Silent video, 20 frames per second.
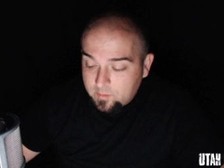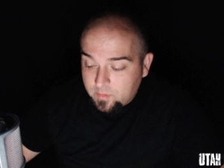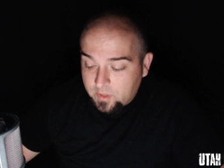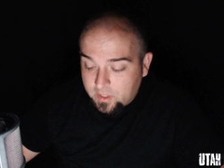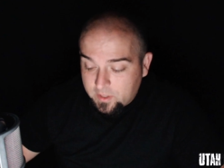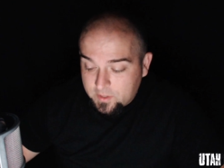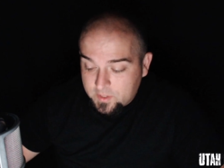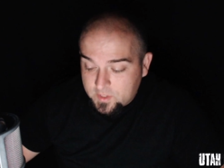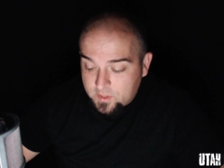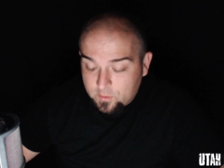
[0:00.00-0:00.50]

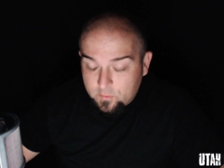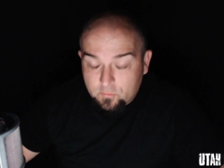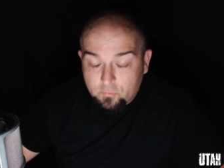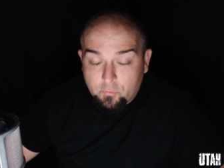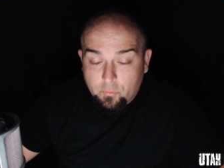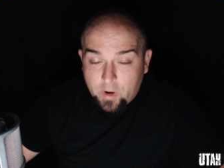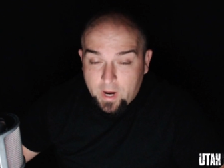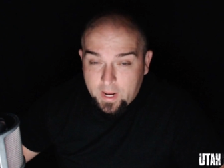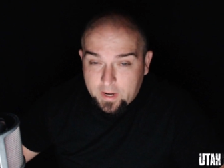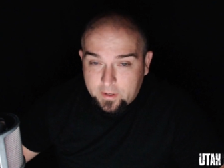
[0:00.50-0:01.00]
because those
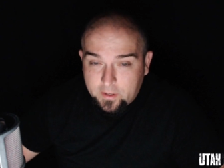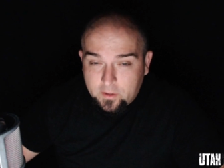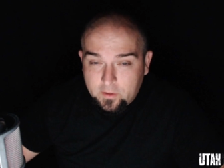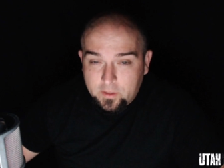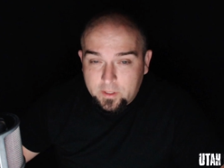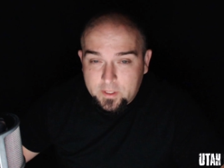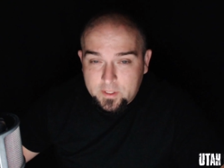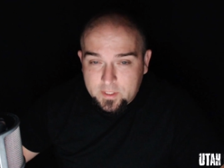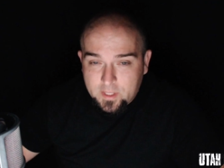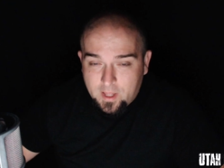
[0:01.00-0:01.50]

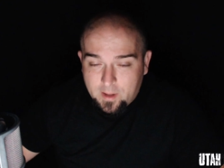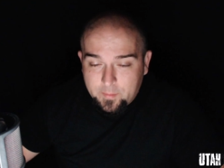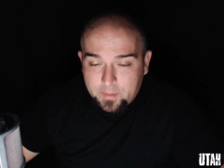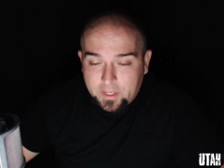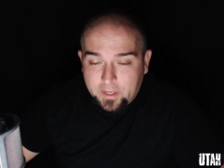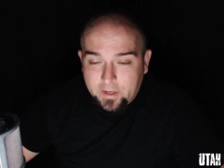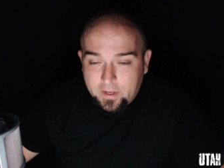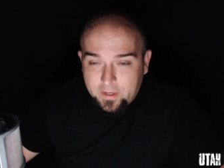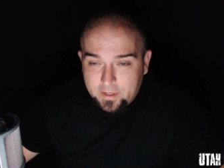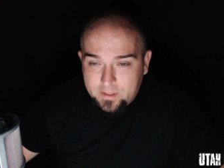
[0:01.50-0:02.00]
radical
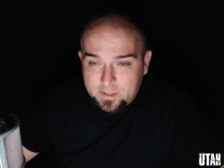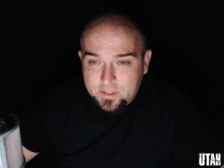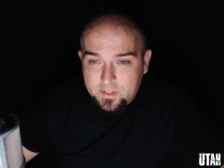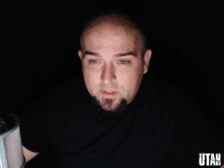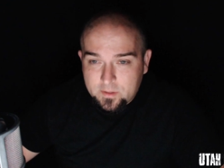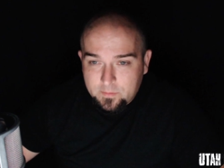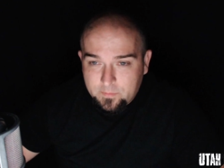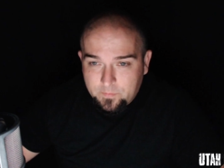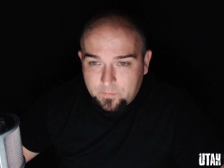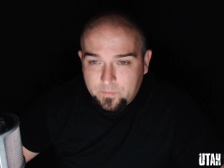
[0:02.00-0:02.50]
Islamic
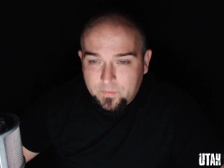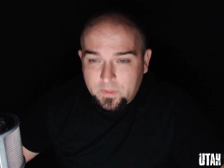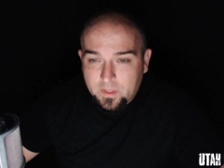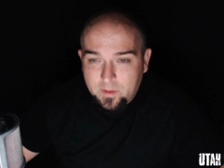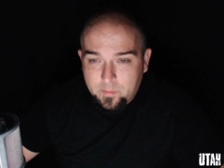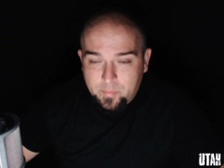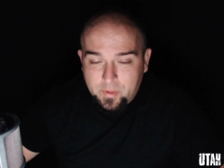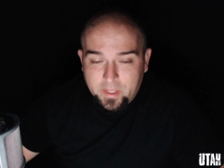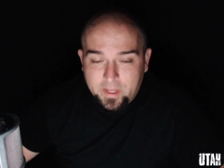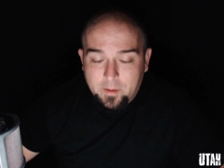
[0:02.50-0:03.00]
guys,
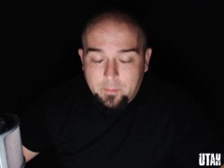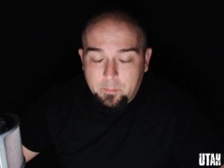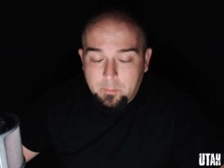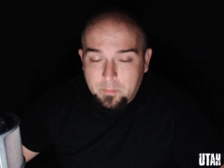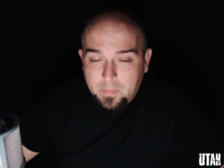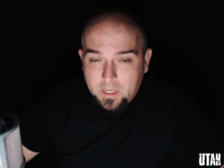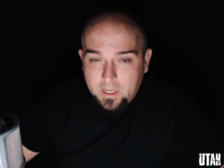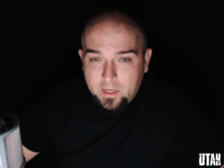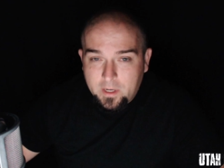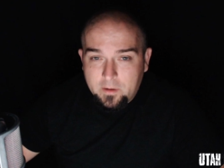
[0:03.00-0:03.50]
they play a
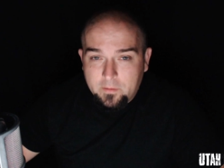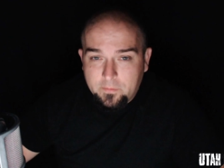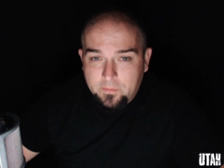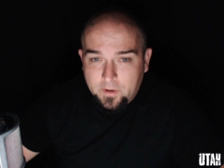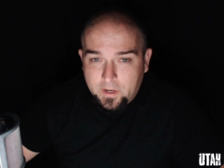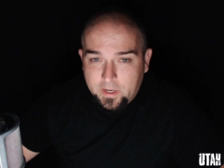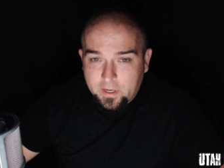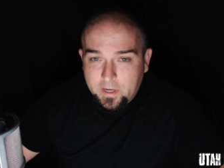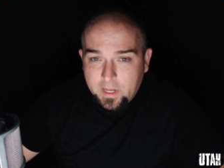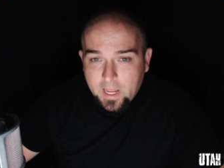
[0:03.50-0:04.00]
mean
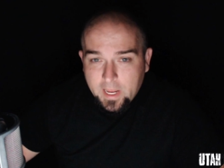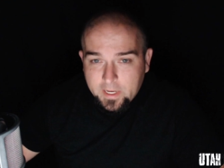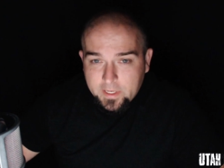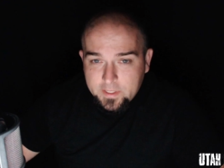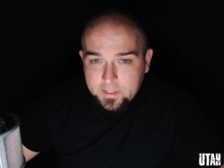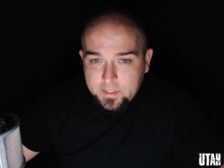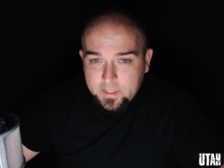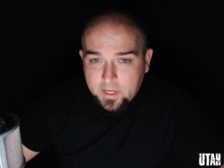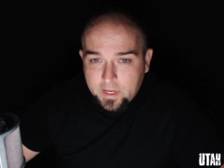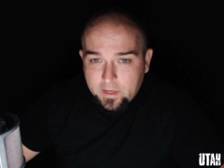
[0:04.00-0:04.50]
fucking
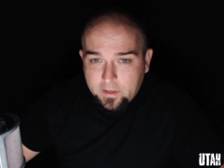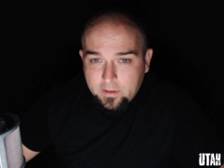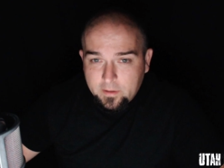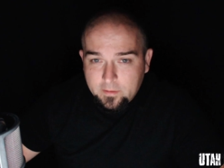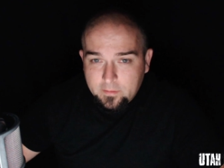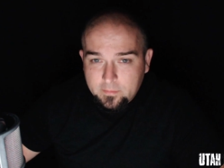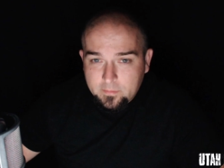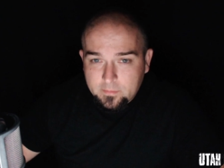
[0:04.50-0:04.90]
hacky sack.